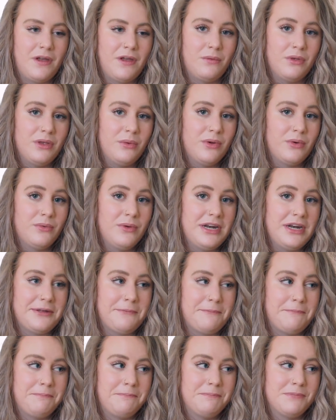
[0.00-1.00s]
I really want to read
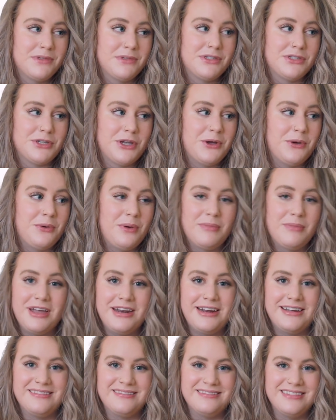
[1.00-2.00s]
it. So I'm
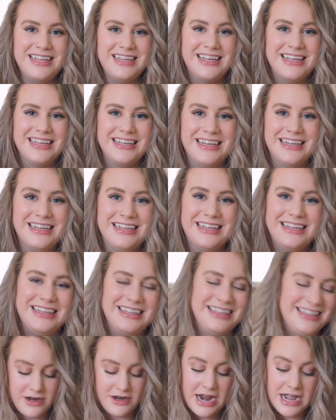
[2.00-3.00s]
gonna.
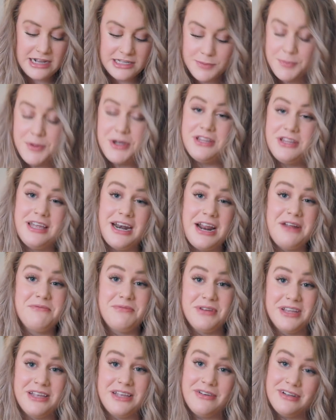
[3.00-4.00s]
The next book that I
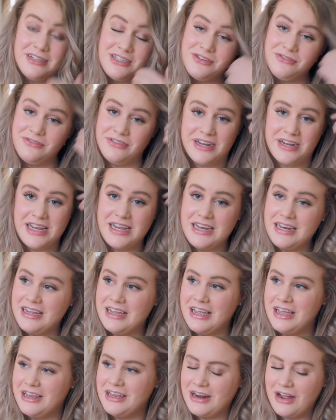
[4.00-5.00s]
really want to read,
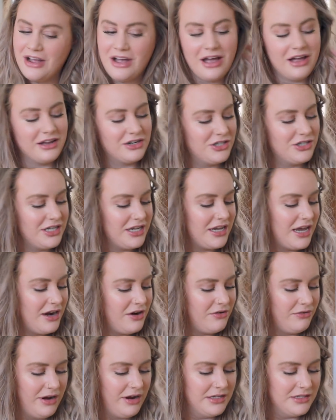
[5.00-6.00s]
it actually
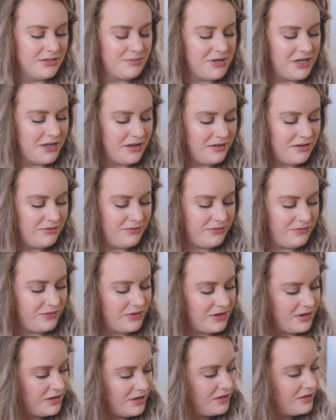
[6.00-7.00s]
kind of reminds me of
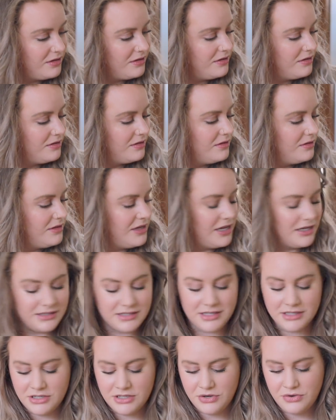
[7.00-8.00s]
The
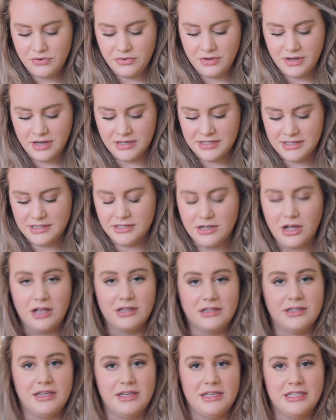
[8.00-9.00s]
Institute because it's
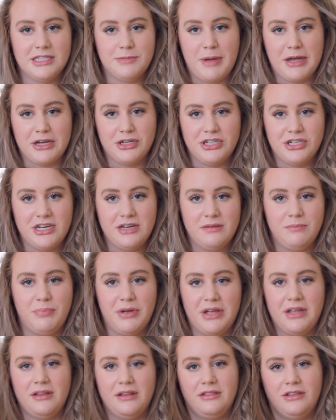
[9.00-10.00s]
called Inspection,
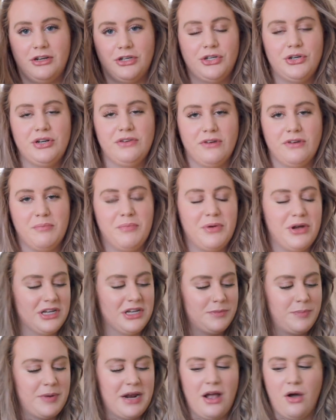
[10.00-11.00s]
but they're two different
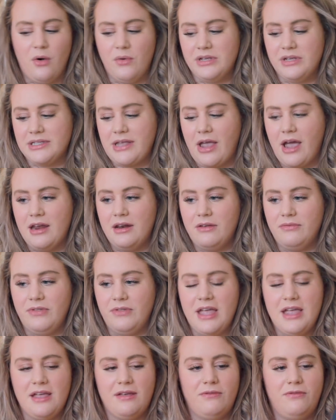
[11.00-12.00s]
books, but I always kind of
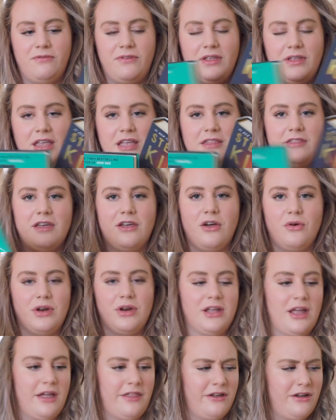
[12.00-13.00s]
like feel like they go
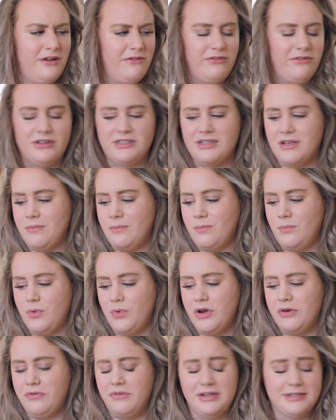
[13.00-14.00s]
together for some
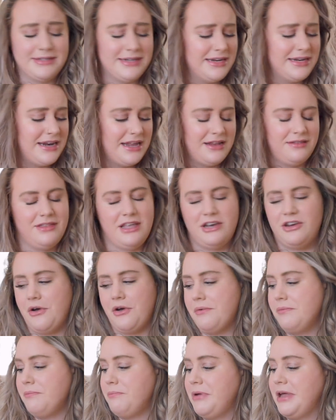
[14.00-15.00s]
weird reason. They
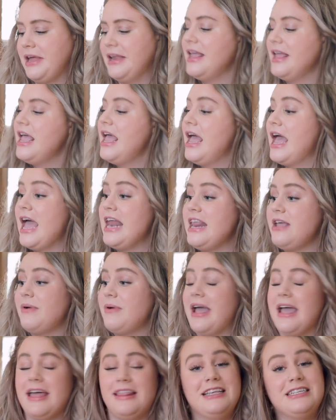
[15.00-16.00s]
don't. But
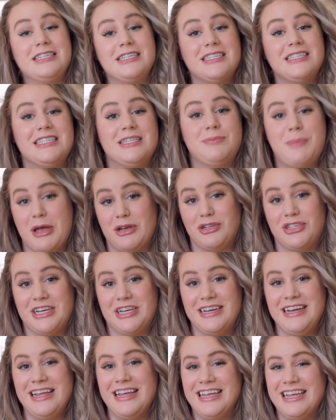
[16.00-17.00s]
anyway, this is
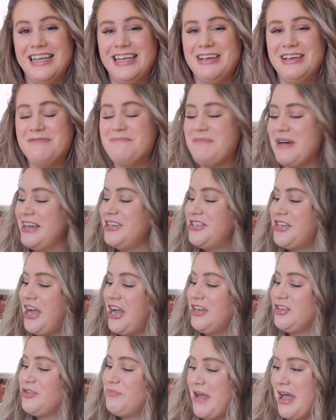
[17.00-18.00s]
Inspection by
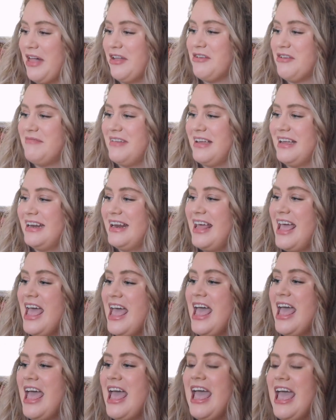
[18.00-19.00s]
Josh Mallerman,
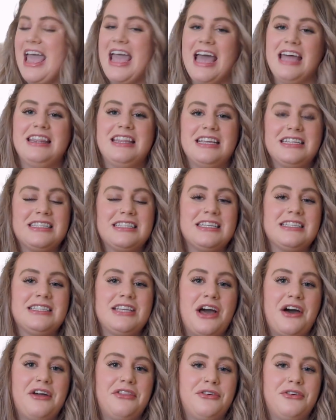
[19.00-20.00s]
and this is
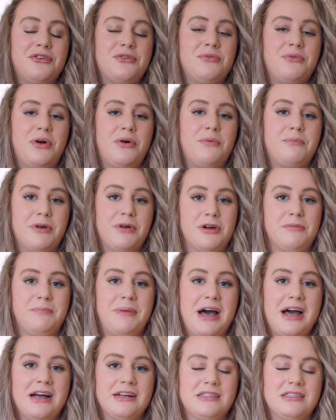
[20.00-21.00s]
the author who wrote Bird
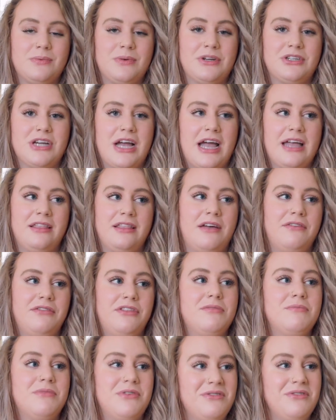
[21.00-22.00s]
Box, which I
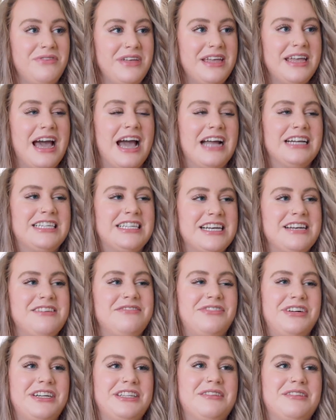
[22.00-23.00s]
love the movie. I
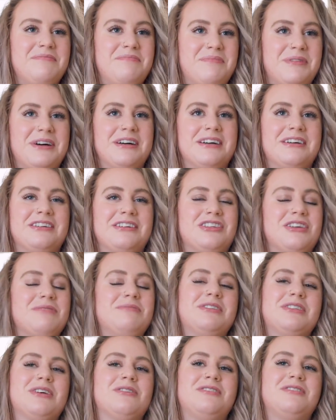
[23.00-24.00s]
didn't read the book, which
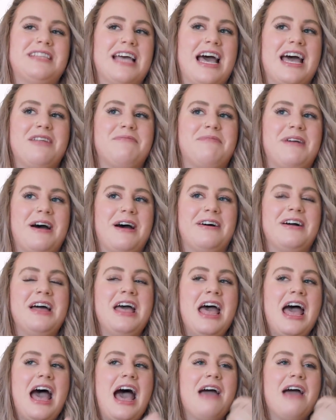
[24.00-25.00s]
I'm so sad about.
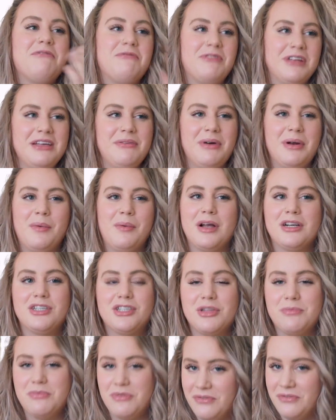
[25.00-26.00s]
I really want to
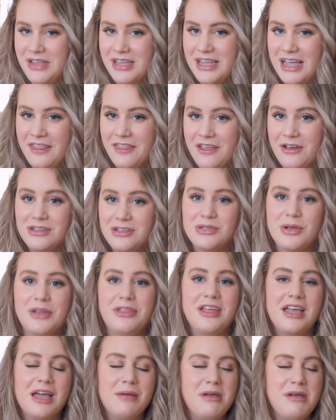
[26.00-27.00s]
watch the movie again though, so I
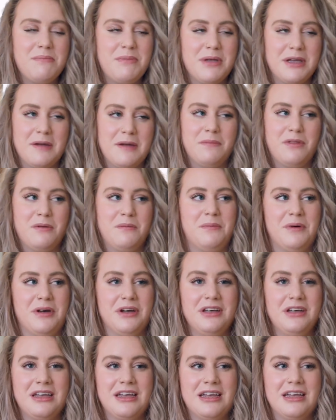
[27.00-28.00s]
think I might pick up the
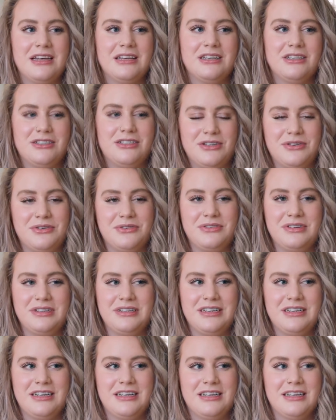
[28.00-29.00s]
book
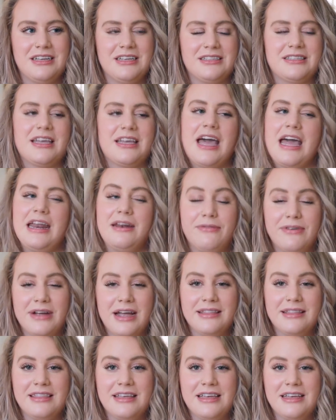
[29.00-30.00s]
soon because I kind of
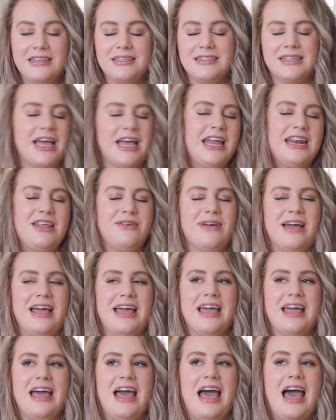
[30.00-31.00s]
forgot things.
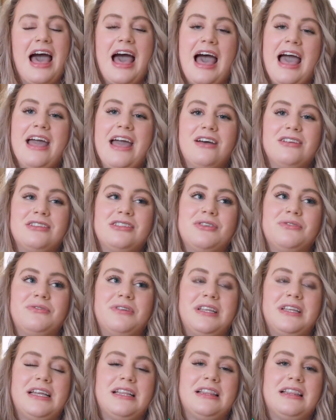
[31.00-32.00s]
Anyway, I also
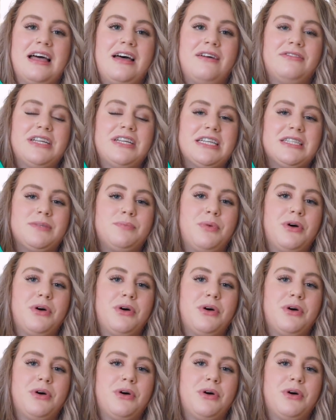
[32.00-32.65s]
really loved his